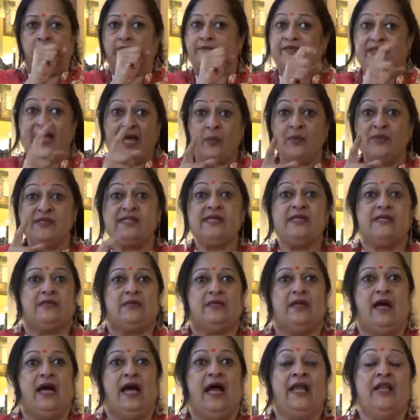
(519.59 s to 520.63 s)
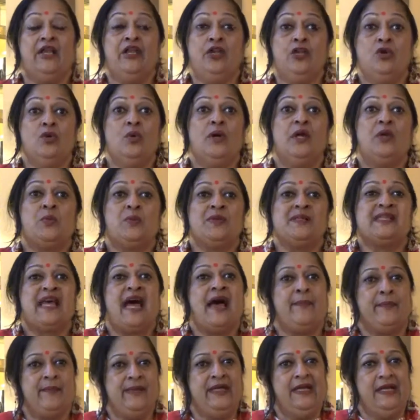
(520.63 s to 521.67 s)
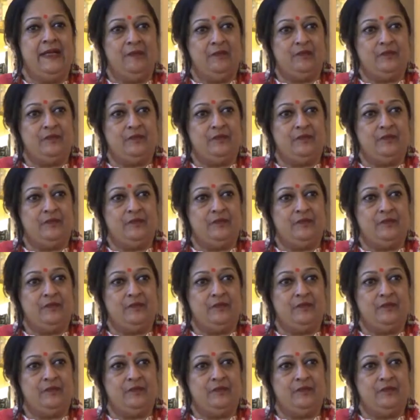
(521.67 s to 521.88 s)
That was it. I knew it was happening.